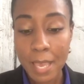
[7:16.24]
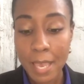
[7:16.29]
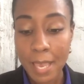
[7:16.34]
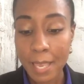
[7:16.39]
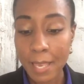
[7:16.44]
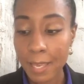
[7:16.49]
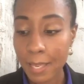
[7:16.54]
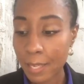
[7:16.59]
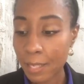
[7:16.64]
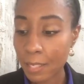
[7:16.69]

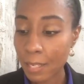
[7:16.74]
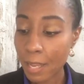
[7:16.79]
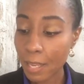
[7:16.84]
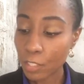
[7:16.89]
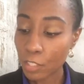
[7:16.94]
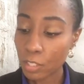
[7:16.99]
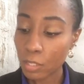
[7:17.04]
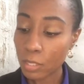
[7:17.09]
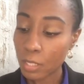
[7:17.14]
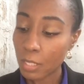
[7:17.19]
And
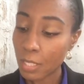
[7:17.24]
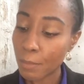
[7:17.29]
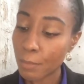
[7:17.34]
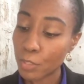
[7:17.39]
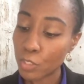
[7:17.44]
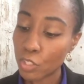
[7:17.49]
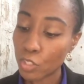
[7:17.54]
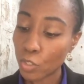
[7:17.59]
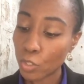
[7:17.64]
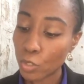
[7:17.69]
actually, let me
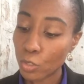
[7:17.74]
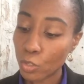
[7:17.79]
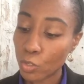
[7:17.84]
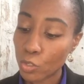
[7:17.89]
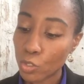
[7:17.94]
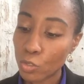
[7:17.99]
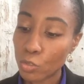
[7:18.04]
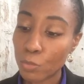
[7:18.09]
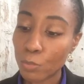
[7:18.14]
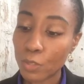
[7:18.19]
show you those
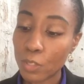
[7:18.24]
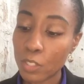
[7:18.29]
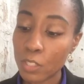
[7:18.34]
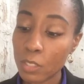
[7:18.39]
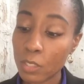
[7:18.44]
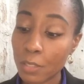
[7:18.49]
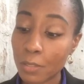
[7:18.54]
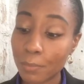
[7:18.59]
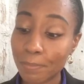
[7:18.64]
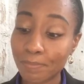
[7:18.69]
2 books
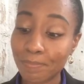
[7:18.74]
here.